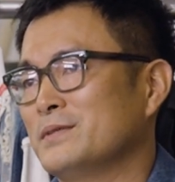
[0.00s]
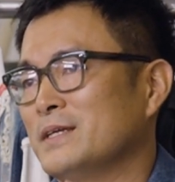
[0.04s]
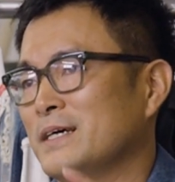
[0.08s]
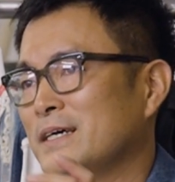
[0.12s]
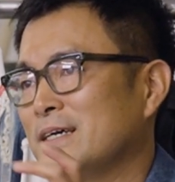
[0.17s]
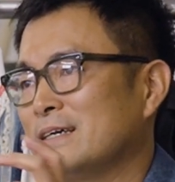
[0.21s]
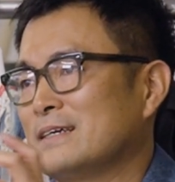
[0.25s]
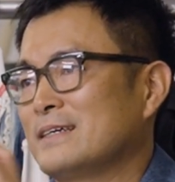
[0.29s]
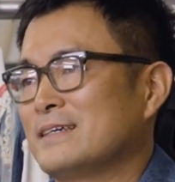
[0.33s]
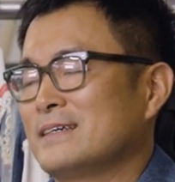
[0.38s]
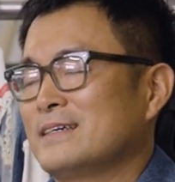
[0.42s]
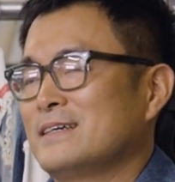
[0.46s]

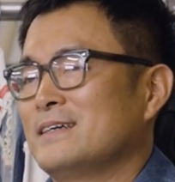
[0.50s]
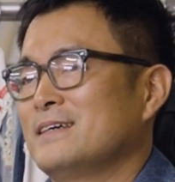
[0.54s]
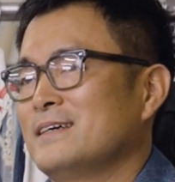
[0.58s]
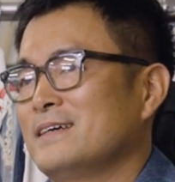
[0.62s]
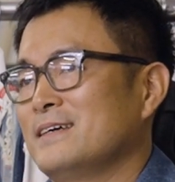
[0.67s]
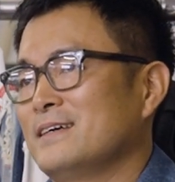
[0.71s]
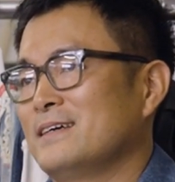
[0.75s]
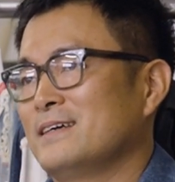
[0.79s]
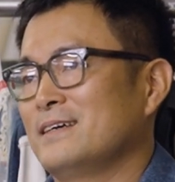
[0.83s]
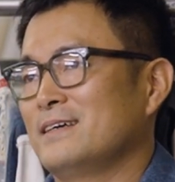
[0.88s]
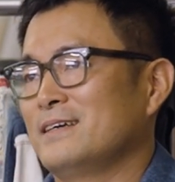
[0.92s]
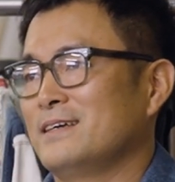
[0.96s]
Like,
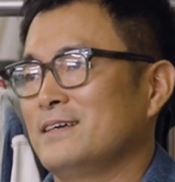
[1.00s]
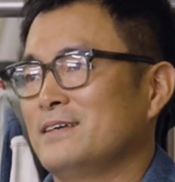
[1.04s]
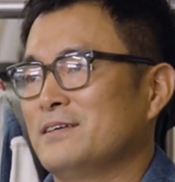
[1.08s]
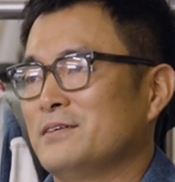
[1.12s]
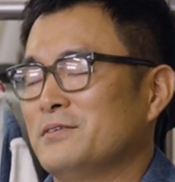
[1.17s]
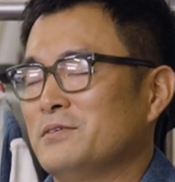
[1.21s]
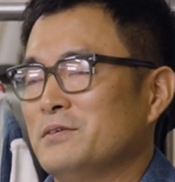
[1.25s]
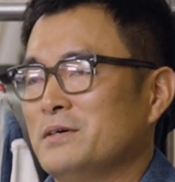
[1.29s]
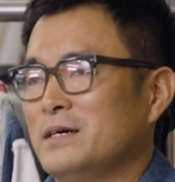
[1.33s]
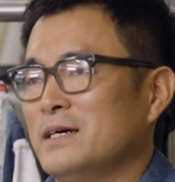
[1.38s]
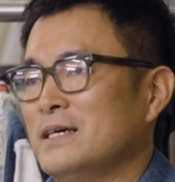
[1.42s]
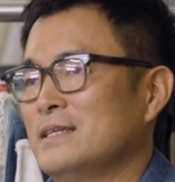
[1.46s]
you
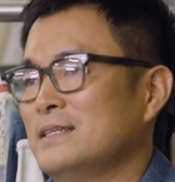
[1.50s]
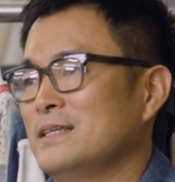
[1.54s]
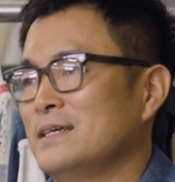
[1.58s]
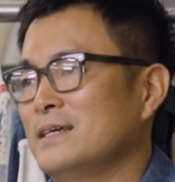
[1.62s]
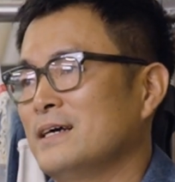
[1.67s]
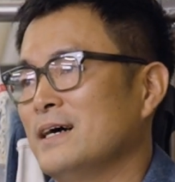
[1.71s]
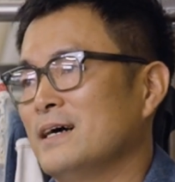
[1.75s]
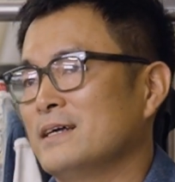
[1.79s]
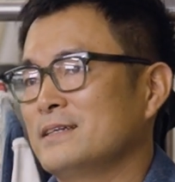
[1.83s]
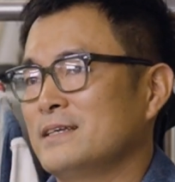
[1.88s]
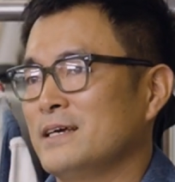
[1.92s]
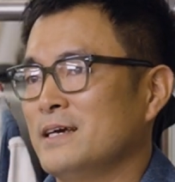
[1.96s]
know, I think
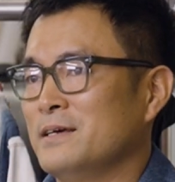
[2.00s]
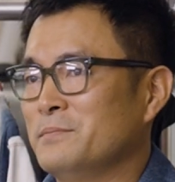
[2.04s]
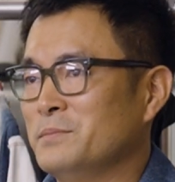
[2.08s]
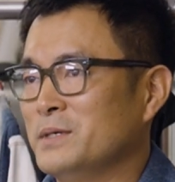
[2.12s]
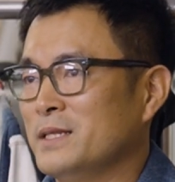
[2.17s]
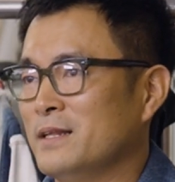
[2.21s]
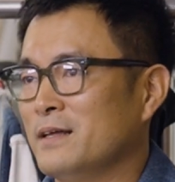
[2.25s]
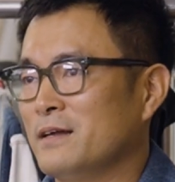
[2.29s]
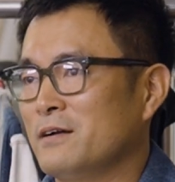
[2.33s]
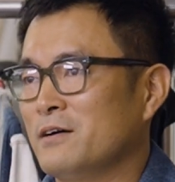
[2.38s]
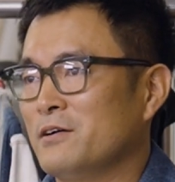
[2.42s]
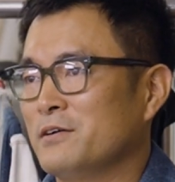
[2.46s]
God gave me
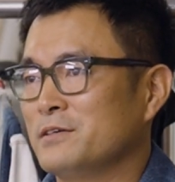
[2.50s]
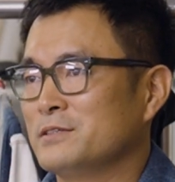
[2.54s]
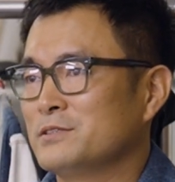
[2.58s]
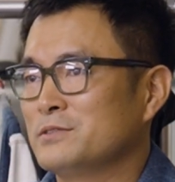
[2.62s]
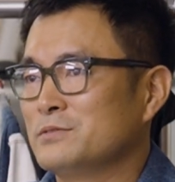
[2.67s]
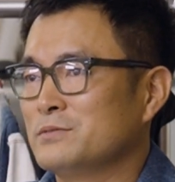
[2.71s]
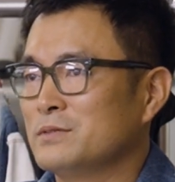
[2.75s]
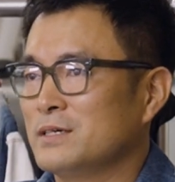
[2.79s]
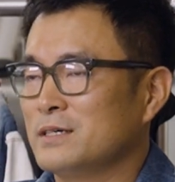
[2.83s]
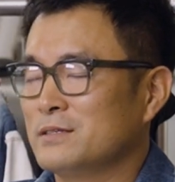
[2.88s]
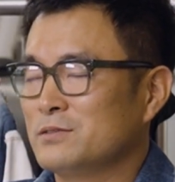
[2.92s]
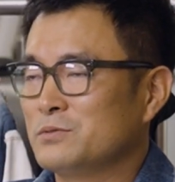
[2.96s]
that heart
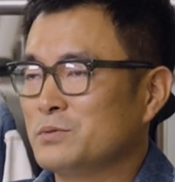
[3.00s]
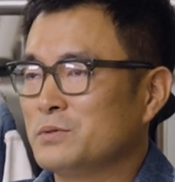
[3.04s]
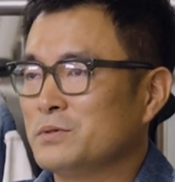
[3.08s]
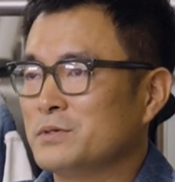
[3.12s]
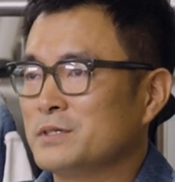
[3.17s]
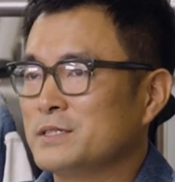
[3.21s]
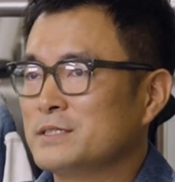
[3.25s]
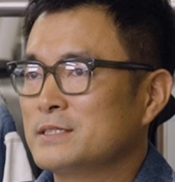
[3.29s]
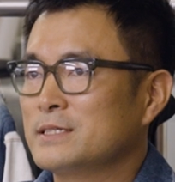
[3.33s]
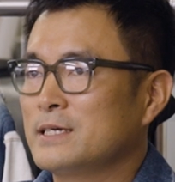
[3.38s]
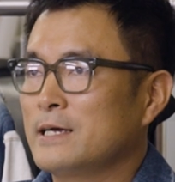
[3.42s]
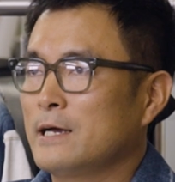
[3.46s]

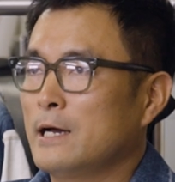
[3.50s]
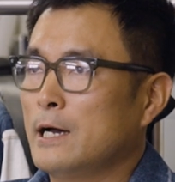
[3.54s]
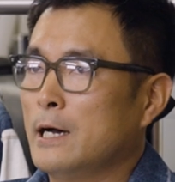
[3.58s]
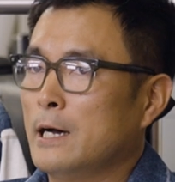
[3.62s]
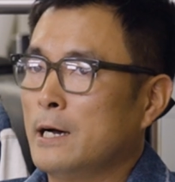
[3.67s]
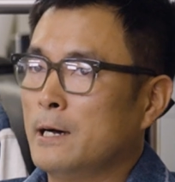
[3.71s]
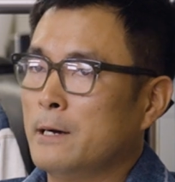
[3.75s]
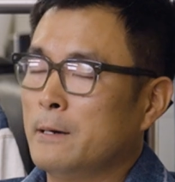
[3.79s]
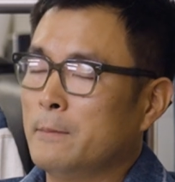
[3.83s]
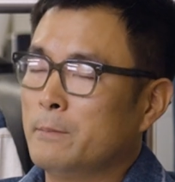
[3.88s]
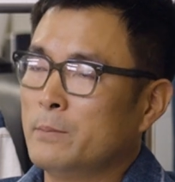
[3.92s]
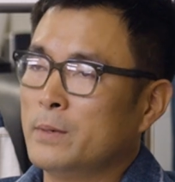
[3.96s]
towards,
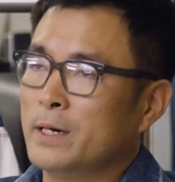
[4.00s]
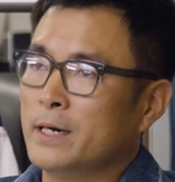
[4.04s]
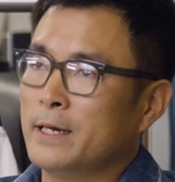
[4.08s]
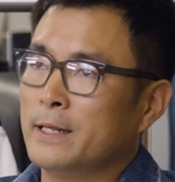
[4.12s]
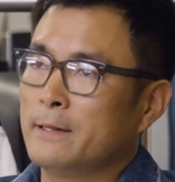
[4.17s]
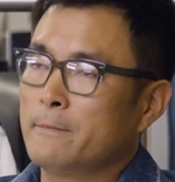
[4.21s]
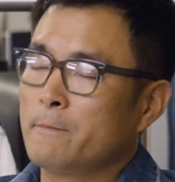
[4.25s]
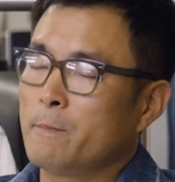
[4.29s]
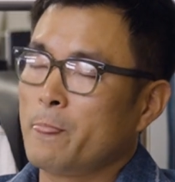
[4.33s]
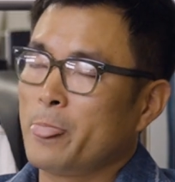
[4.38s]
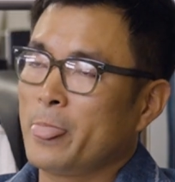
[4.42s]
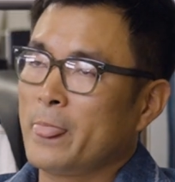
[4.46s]

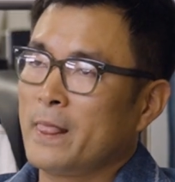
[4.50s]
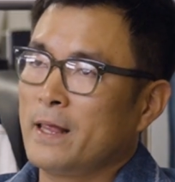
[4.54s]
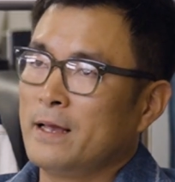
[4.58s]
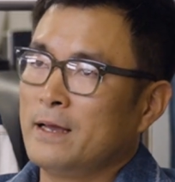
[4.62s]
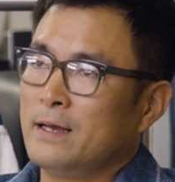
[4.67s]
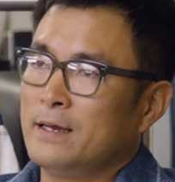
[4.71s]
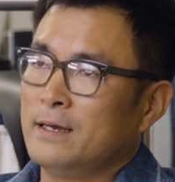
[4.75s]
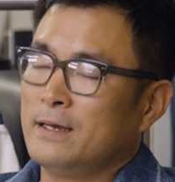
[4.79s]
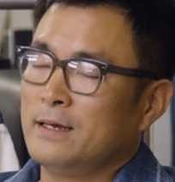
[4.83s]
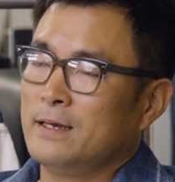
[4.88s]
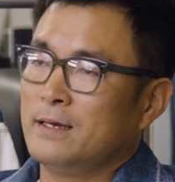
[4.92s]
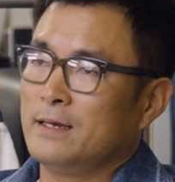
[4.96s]
but
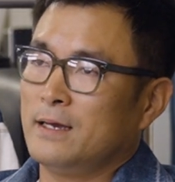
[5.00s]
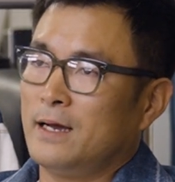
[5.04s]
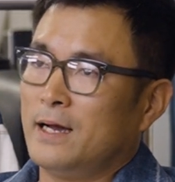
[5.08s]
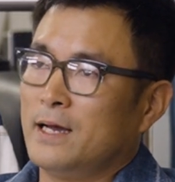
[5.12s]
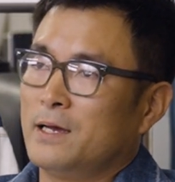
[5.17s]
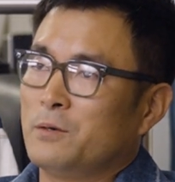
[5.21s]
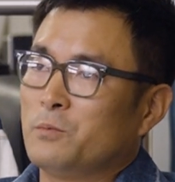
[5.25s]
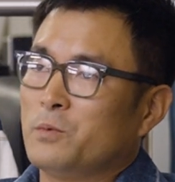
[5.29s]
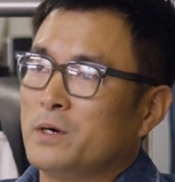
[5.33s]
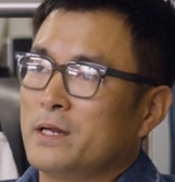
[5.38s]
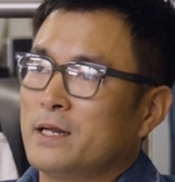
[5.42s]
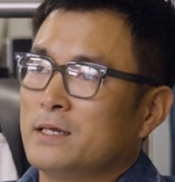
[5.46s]

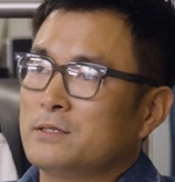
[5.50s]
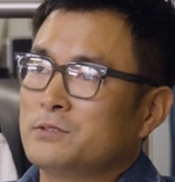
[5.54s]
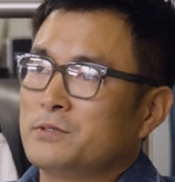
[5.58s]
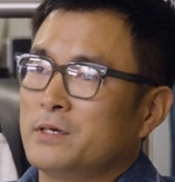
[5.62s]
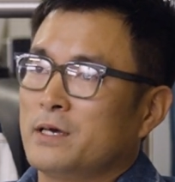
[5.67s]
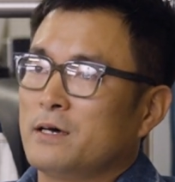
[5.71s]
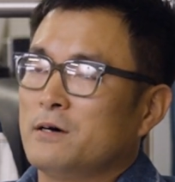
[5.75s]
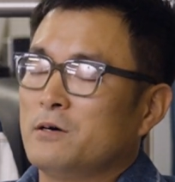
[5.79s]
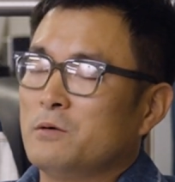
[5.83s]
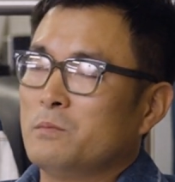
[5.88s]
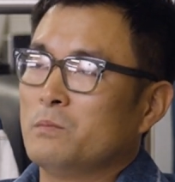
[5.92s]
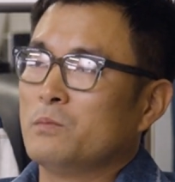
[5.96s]
I wanted to
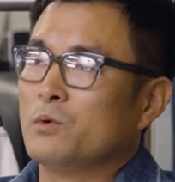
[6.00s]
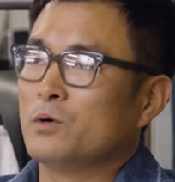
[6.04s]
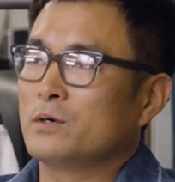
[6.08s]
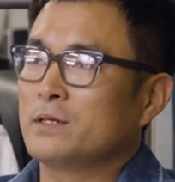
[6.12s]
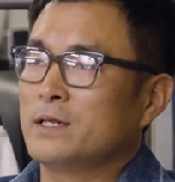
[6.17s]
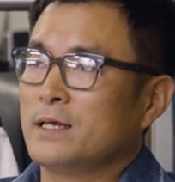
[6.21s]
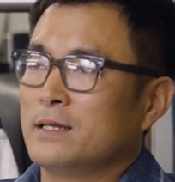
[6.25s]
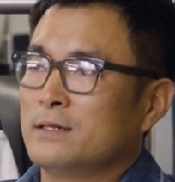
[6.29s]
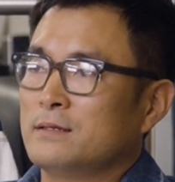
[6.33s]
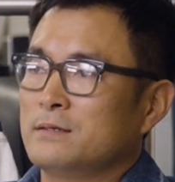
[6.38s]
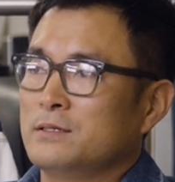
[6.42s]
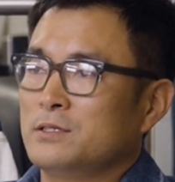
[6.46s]
help more
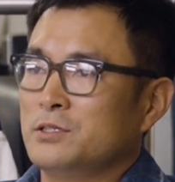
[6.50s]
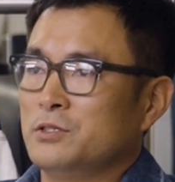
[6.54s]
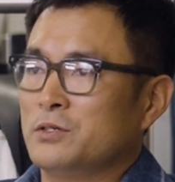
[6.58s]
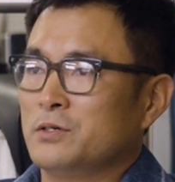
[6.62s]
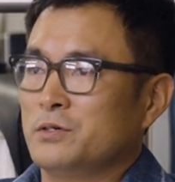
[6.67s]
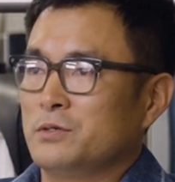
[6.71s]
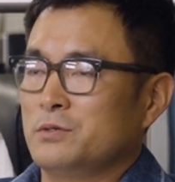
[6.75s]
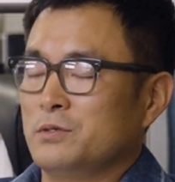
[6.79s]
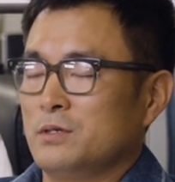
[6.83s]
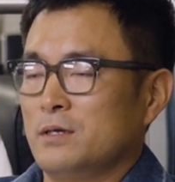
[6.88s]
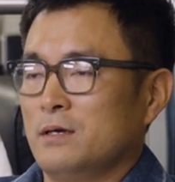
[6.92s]
than, you know,